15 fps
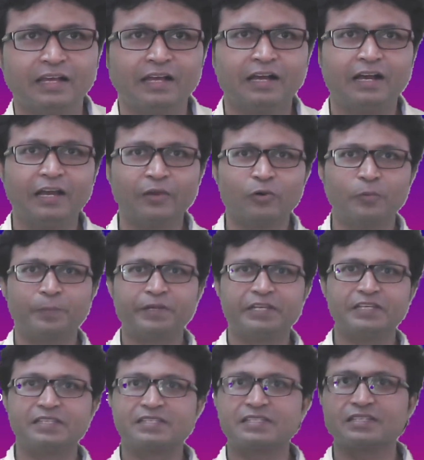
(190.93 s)
I hope it
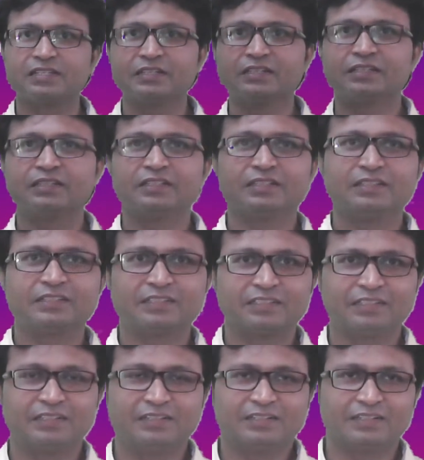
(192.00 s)
is.
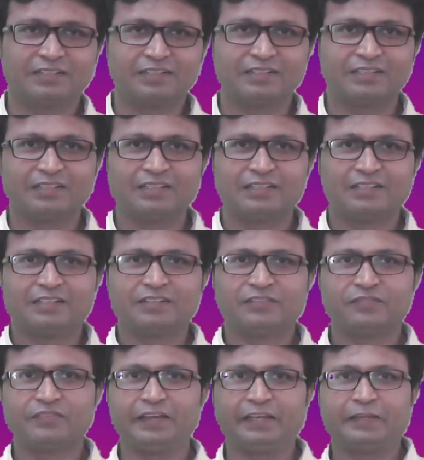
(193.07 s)
Yeah,
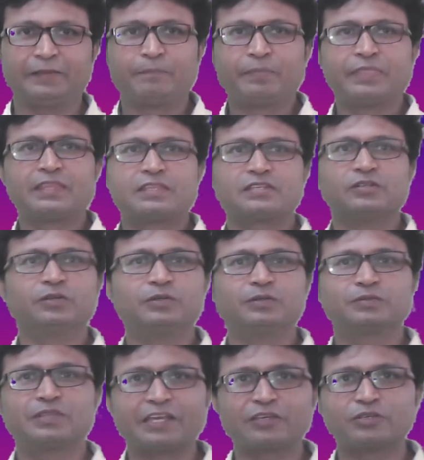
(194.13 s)
fine.
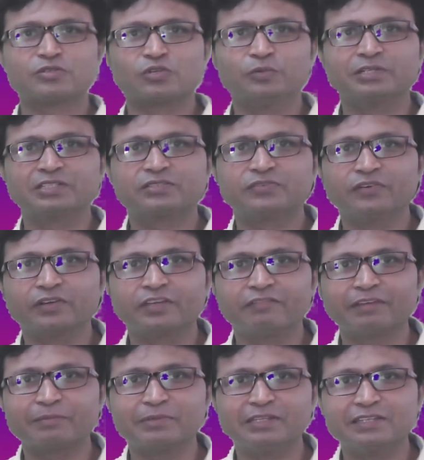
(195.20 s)
So, thank you so much for
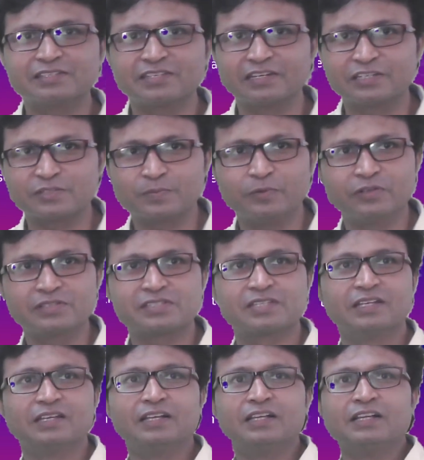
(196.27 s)
giving me this response.
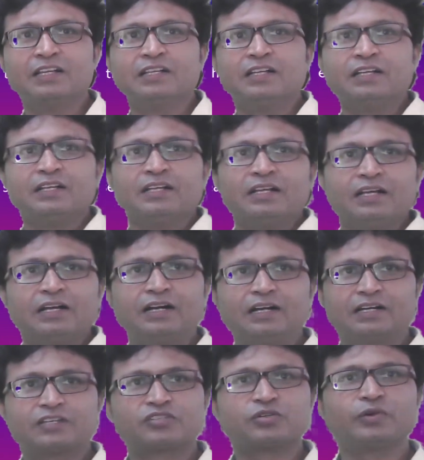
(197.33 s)

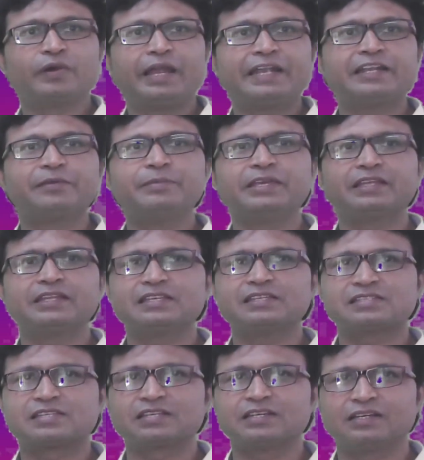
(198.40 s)
So Endymion
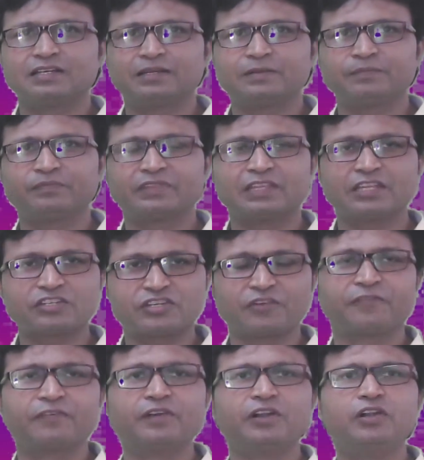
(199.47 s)
is the
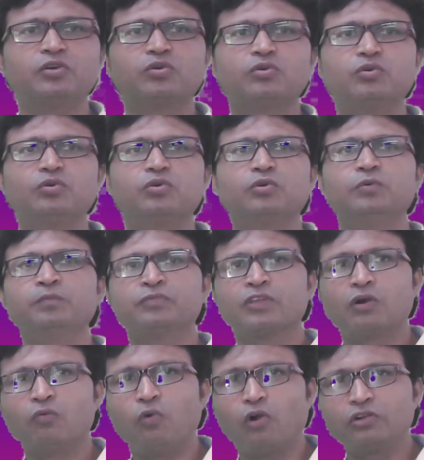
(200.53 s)
shepherd who
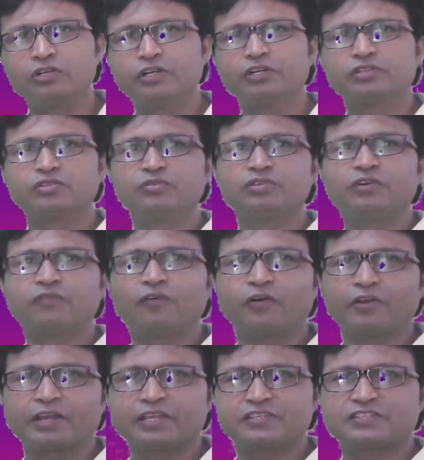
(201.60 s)
wandered through the
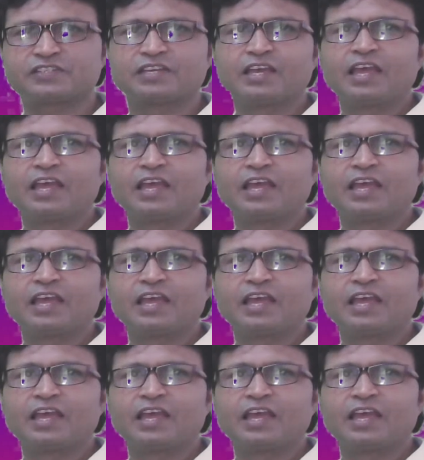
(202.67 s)
forest